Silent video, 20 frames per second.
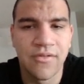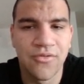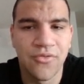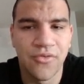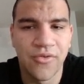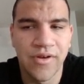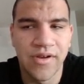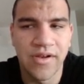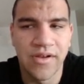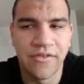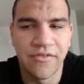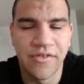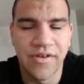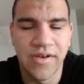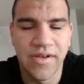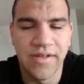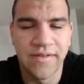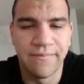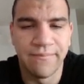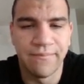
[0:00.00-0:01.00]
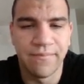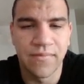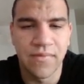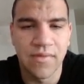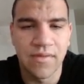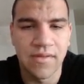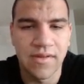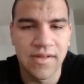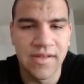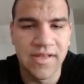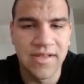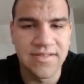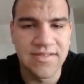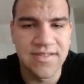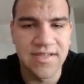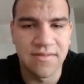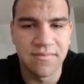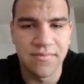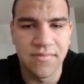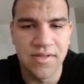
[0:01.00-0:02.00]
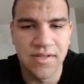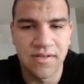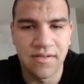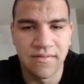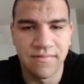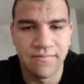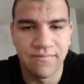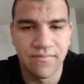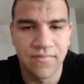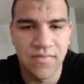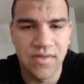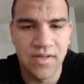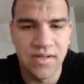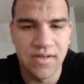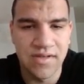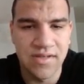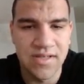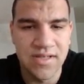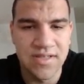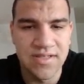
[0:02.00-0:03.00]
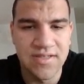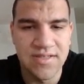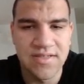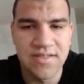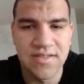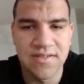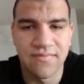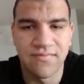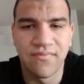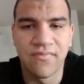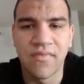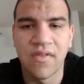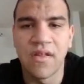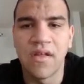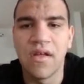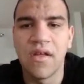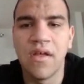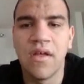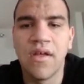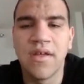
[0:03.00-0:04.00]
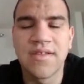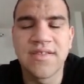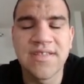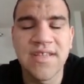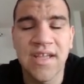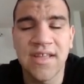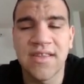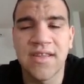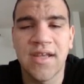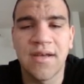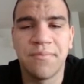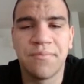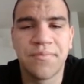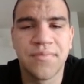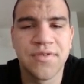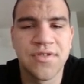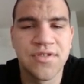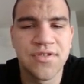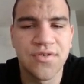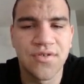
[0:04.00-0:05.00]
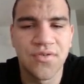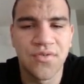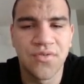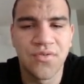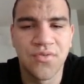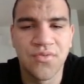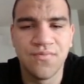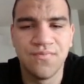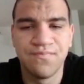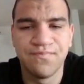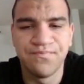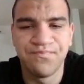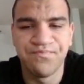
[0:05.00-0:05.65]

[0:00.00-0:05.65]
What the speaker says: really get something in his setup. So